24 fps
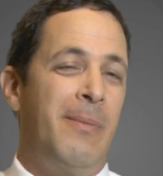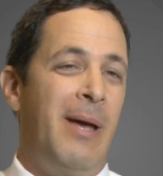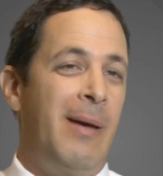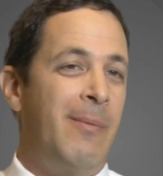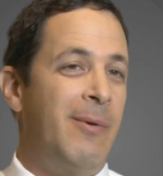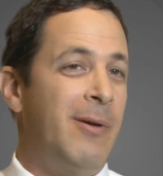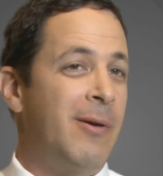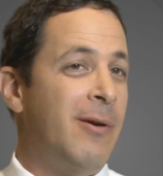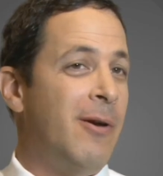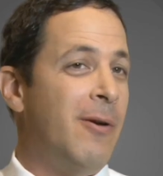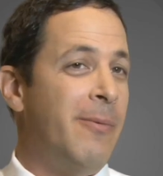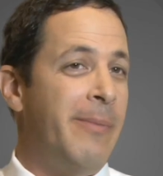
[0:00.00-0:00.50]

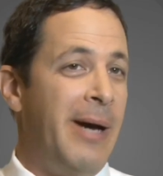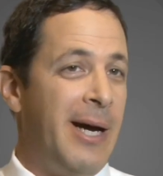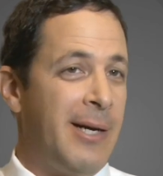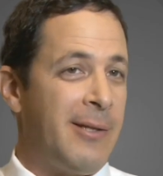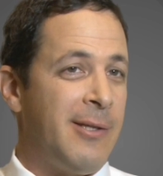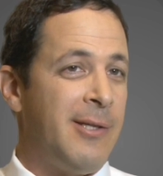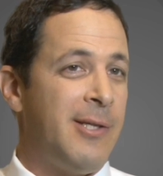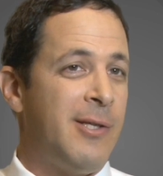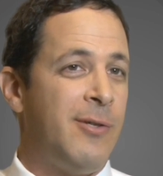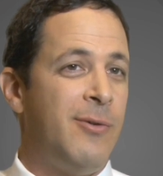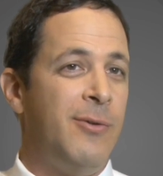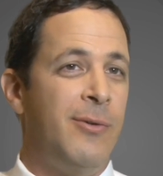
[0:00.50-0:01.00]
Maybe you go back
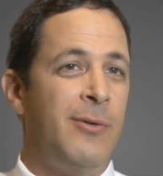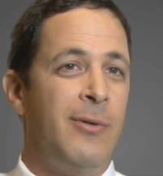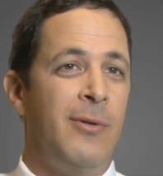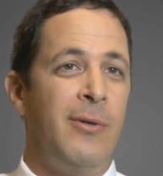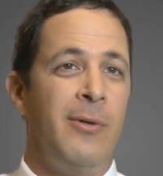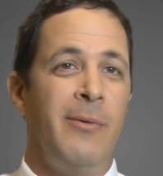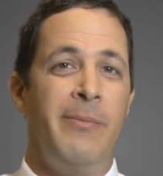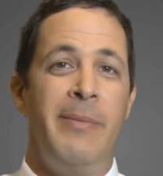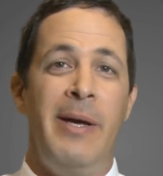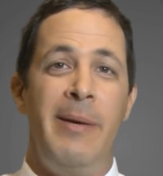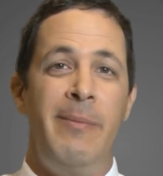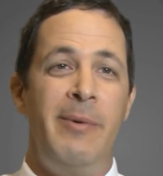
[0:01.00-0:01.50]
to
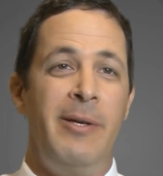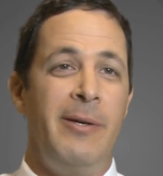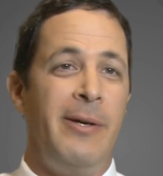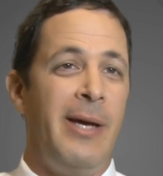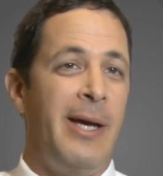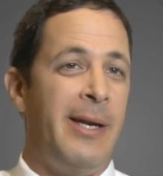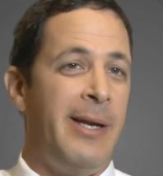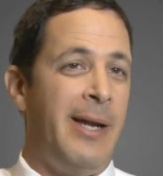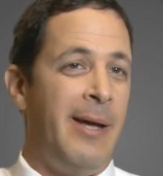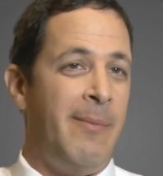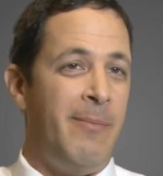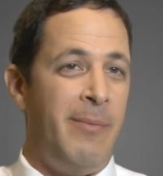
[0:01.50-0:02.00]
school, maybe you
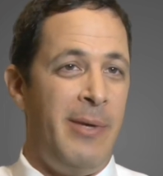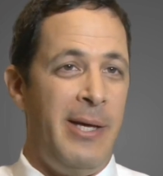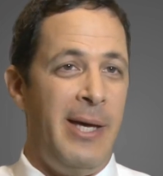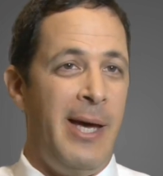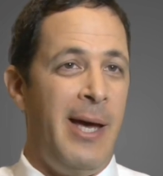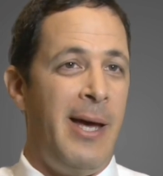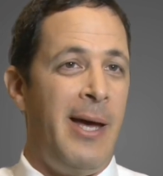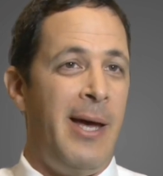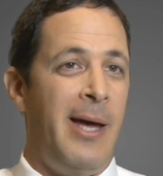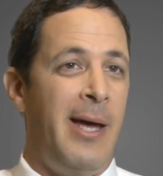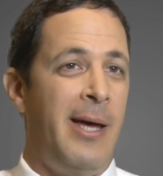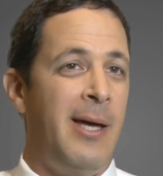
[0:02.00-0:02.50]
get an
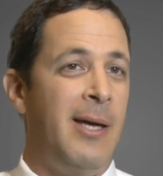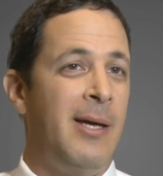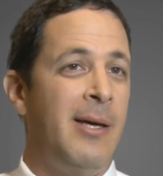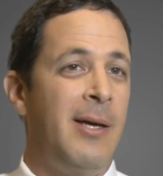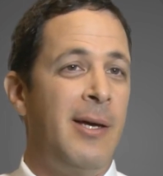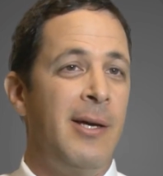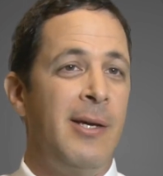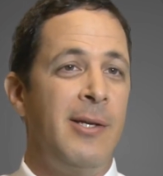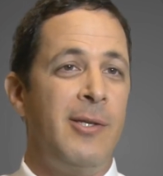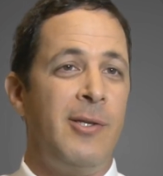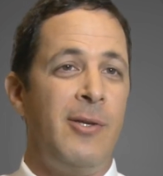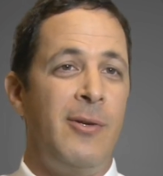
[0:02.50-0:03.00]
MBA.
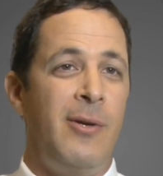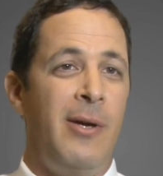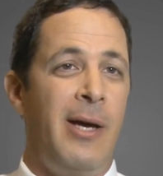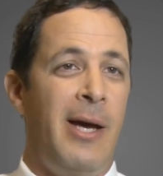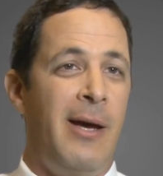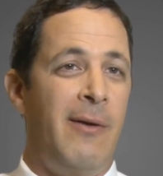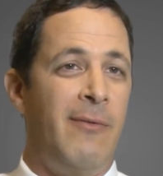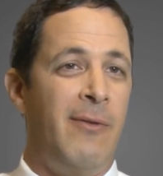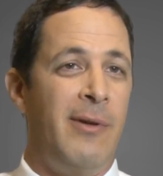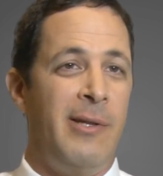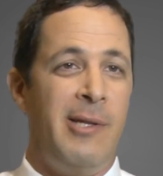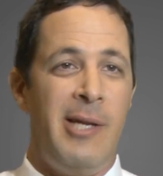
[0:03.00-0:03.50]
So you
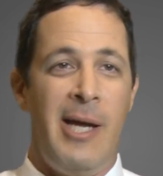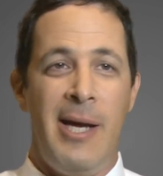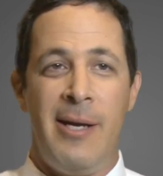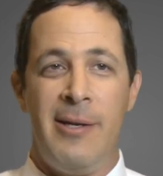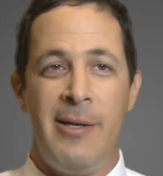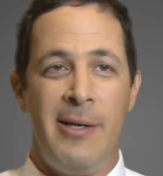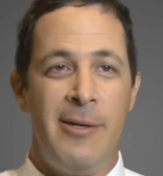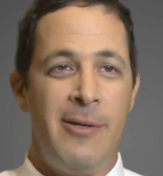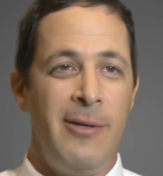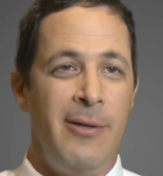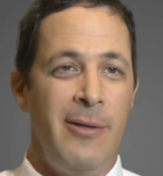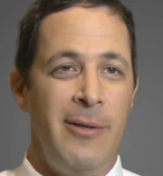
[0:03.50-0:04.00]
have a
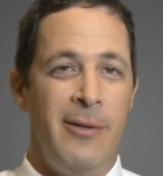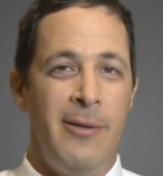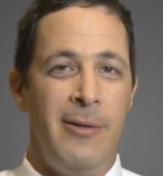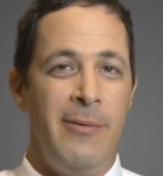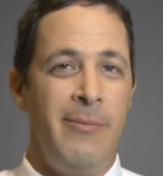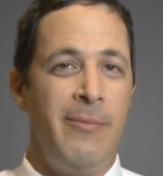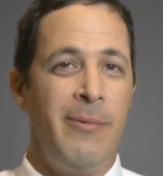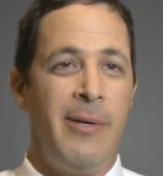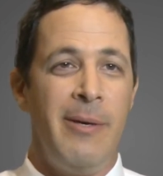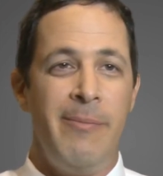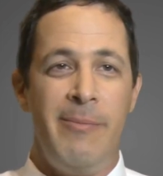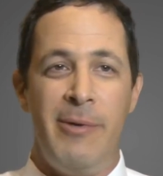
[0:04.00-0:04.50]

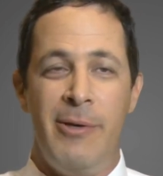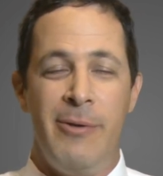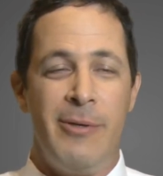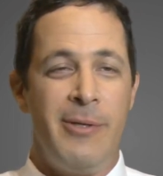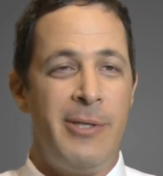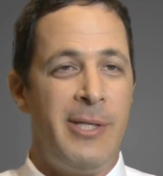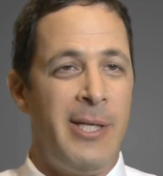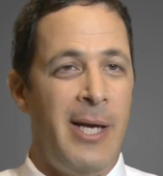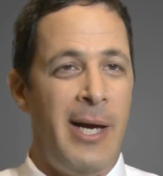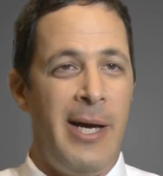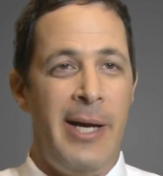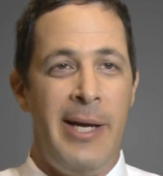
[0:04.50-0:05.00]
technical computer
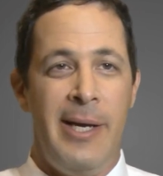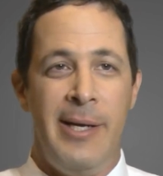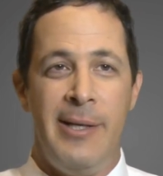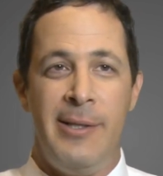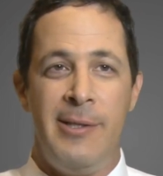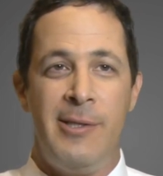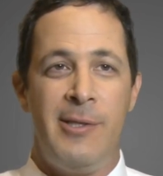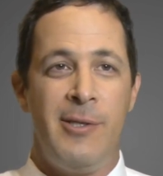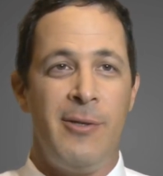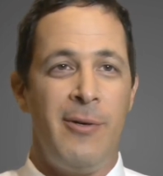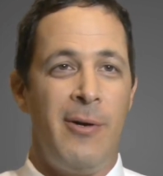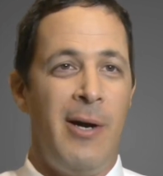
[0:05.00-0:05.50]

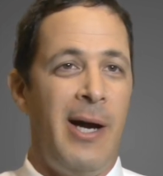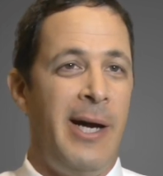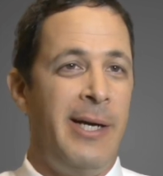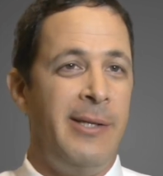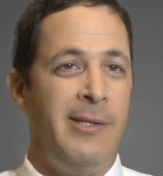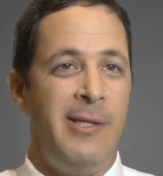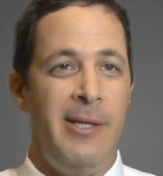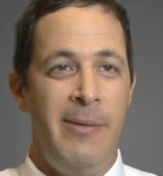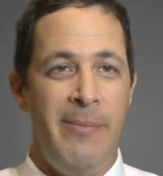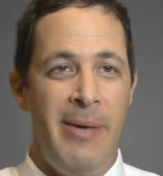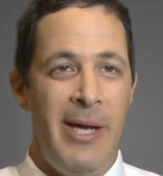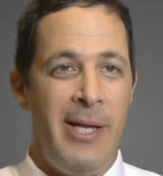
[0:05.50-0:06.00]
science or IT